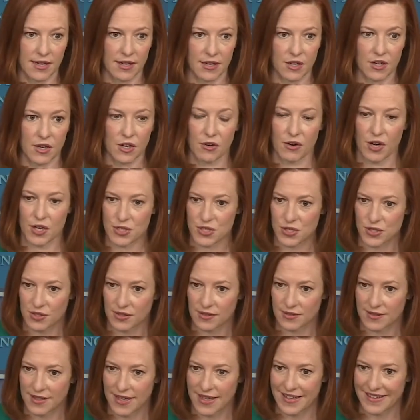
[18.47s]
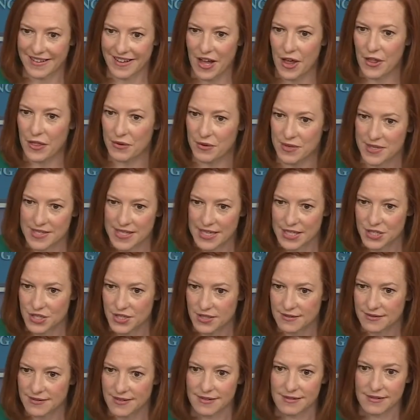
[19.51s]
congressional
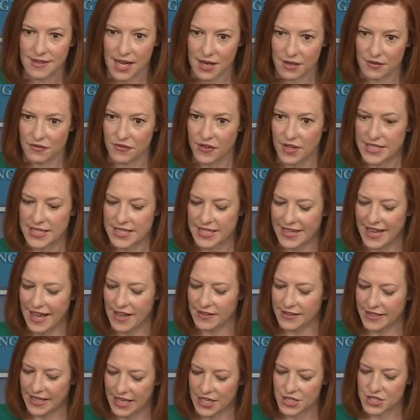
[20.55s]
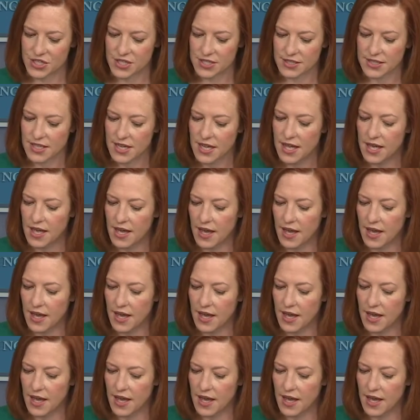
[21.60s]
authorization and funding allocation.